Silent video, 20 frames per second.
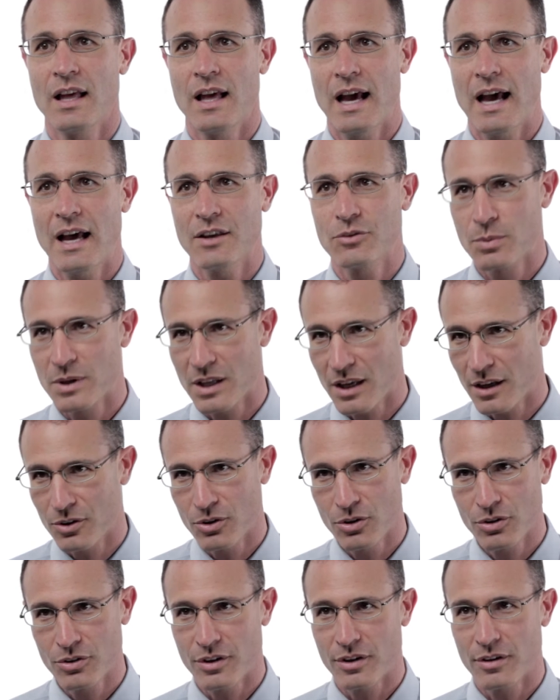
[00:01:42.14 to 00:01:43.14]
As we get
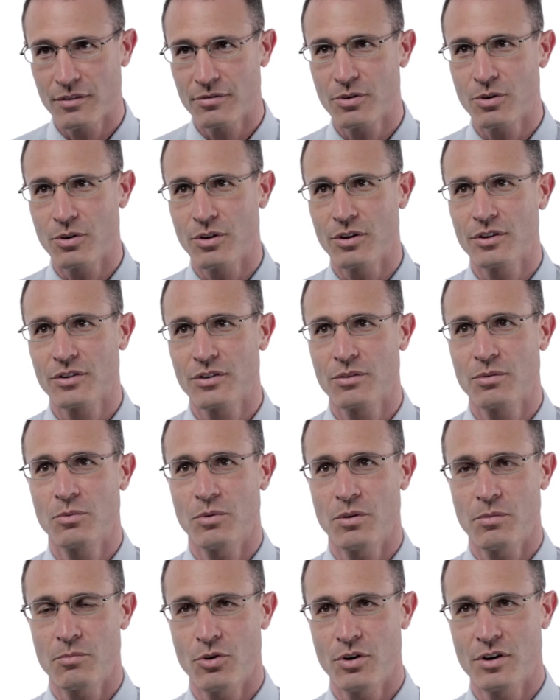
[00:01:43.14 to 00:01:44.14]
older, of course,
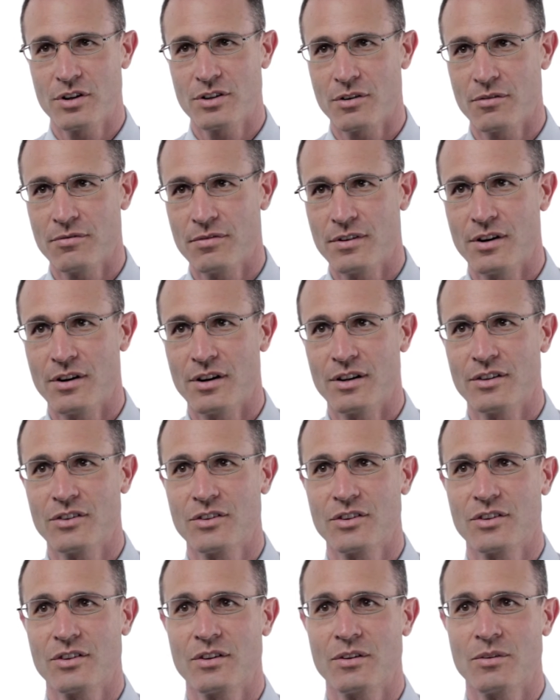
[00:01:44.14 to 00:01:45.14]
with more
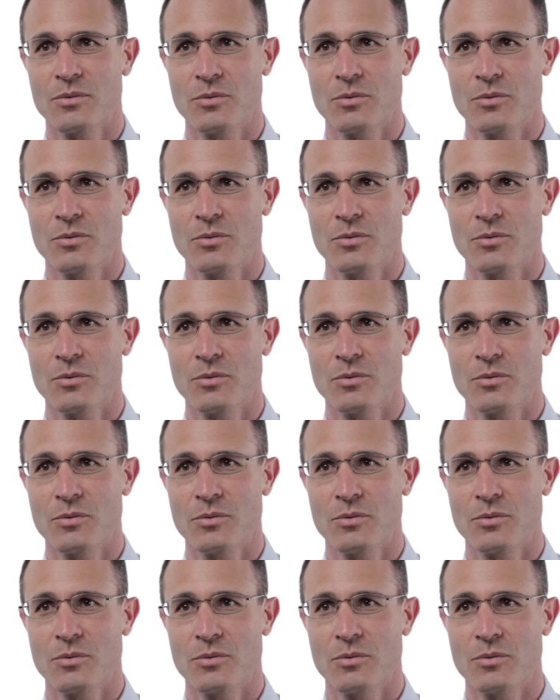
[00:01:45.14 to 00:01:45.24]
interference,